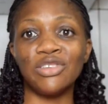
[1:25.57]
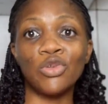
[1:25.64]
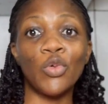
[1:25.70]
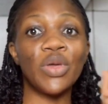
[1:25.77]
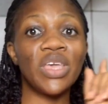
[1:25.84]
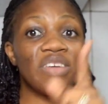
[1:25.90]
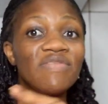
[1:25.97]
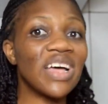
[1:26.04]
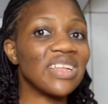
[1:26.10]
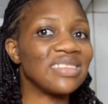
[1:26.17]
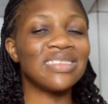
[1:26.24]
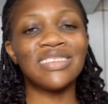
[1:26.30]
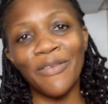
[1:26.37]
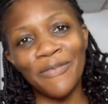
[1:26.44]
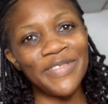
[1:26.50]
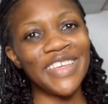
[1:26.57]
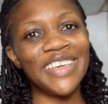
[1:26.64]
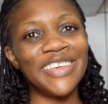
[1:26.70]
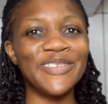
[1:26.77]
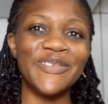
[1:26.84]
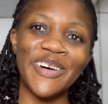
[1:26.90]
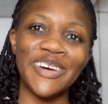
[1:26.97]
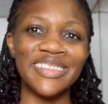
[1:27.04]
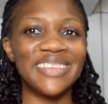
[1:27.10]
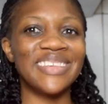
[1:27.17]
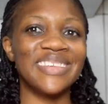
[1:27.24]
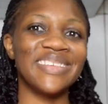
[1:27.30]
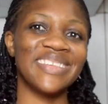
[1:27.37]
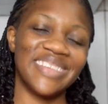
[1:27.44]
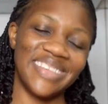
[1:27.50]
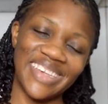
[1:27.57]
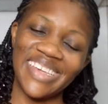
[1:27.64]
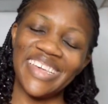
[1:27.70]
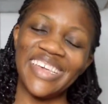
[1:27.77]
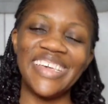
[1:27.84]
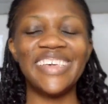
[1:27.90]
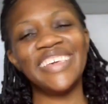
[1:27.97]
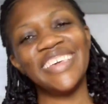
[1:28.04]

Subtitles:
So if that's something you want to see,